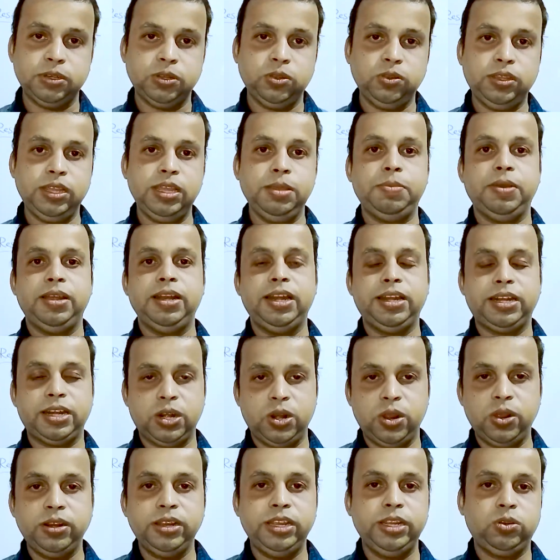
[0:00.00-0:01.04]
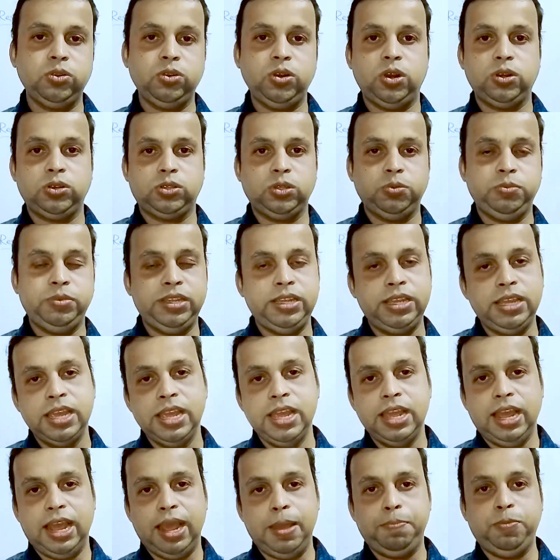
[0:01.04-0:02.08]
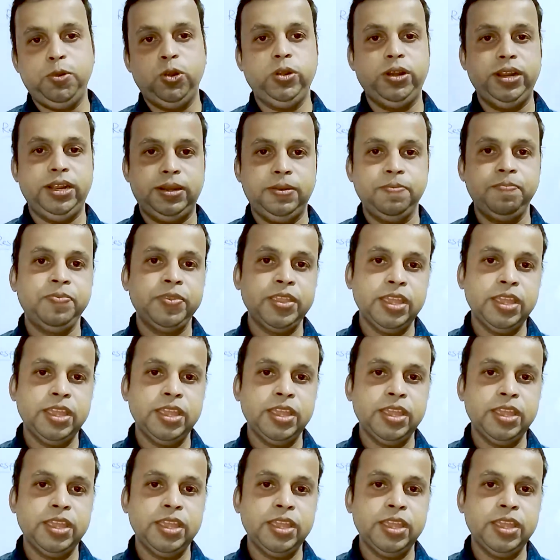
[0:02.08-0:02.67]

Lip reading: okay, but later on it will also be uploaded.